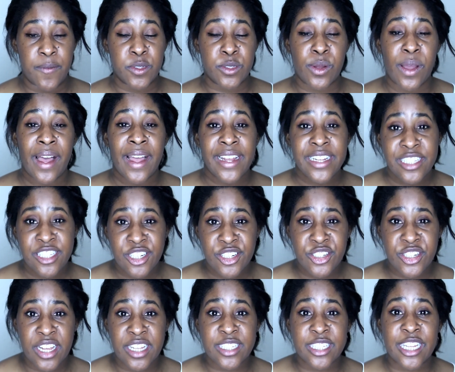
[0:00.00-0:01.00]
So I
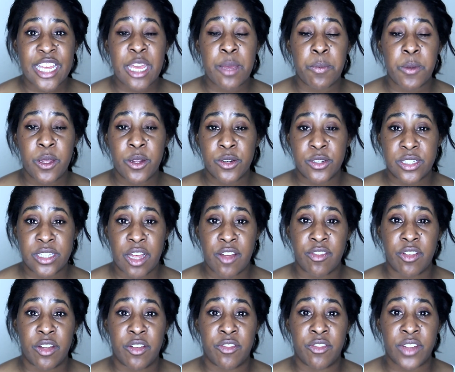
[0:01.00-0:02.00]
suggest keeping
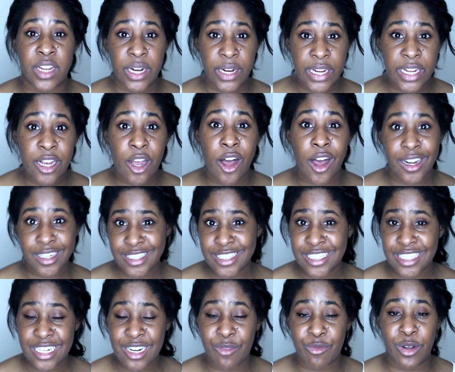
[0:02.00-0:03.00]
yourself very
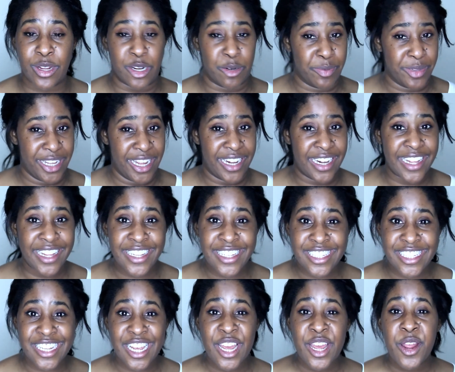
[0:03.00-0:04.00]
cognizant of what your plan
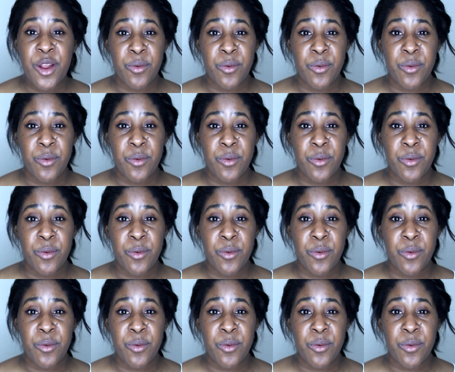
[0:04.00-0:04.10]
is,